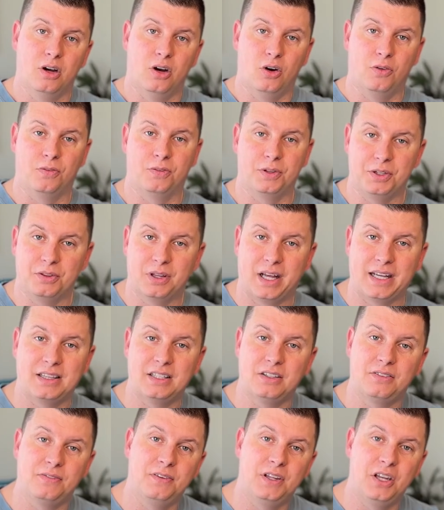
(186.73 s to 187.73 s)
Hopefully you like
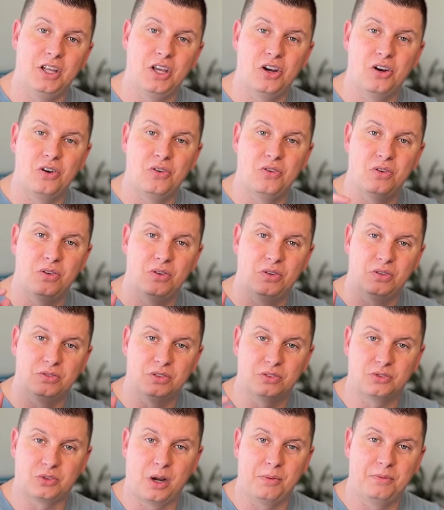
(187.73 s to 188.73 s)
this video.
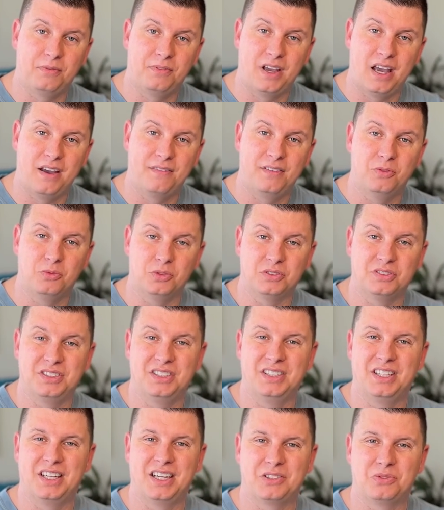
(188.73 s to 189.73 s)
Subscribe if you haven't, and we'll see you
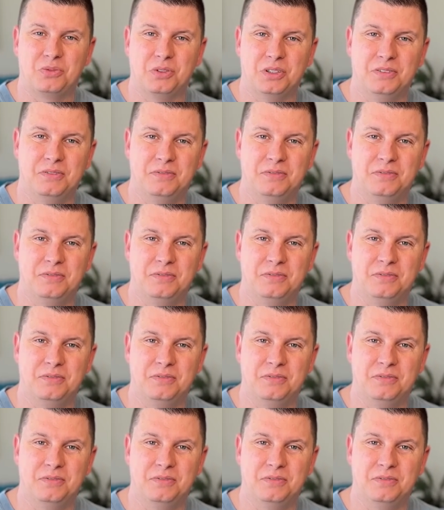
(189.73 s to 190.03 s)
in the next one.